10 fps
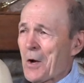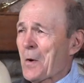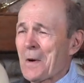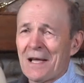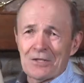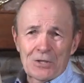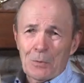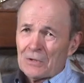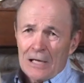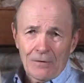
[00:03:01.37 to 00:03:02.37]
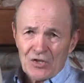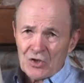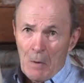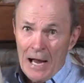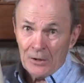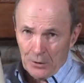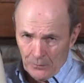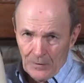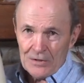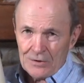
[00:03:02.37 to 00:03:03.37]
no way. She wouldn't have that smile on
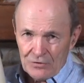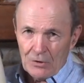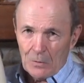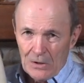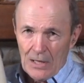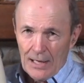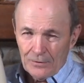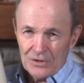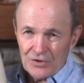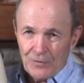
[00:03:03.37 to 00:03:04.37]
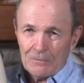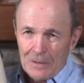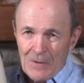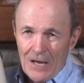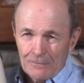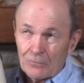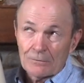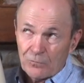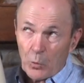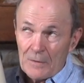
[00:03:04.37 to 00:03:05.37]
her face if she really had this 50-pound,
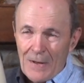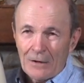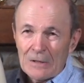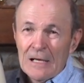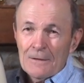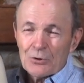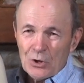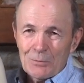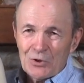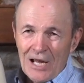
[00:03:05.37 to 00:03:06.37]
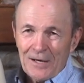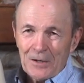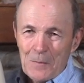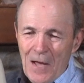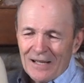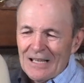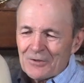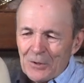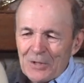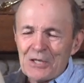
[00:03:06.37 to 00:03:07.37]
40-pound scuba tank on her back.
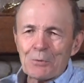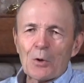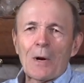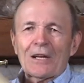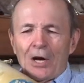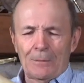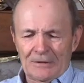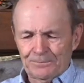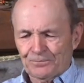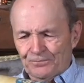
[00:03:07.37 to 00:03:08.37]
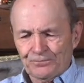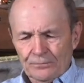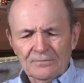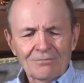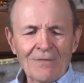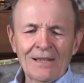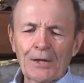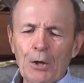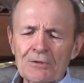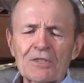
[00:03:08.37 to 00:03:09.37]
So these were quite common.
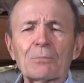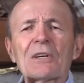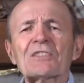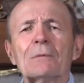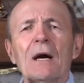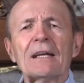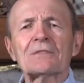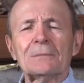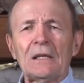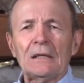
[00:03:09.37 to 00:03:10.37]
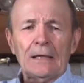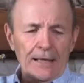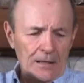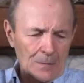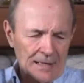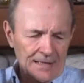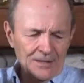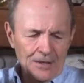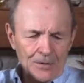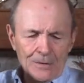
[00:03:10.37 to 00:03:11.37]
Now, it also brings to mind to me, anyway,
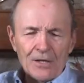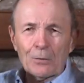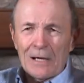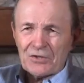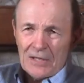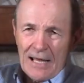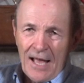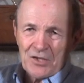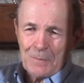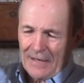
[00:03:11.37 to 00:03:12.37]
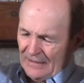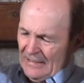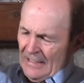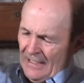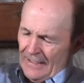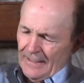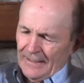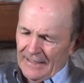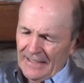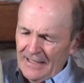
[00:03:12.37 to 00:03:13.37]
another interesting aspect.
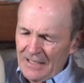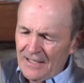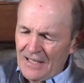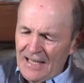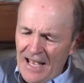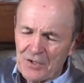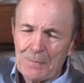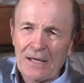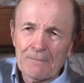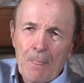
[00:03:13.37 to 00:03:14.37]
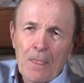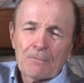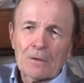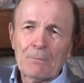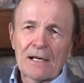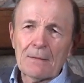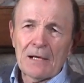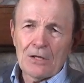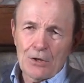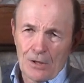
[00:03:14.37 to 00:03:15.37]
It has been, for many,
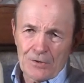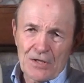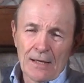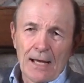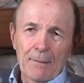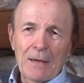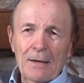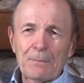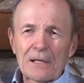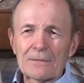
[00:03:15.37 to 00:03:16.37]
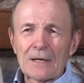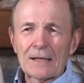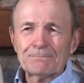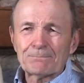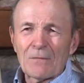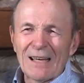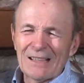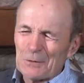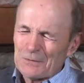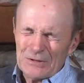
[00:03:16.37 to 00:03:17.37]
many years, a bit of a,
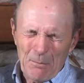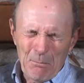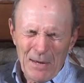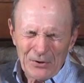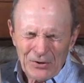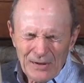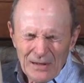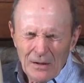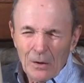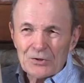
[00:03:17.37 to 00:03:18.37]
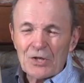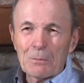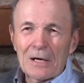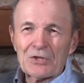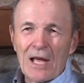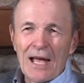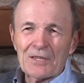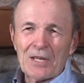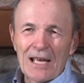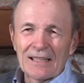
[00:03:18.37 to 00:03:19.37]
I don't know if it's a myth, so much
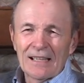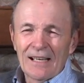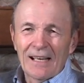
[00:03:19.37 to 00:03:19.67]
as a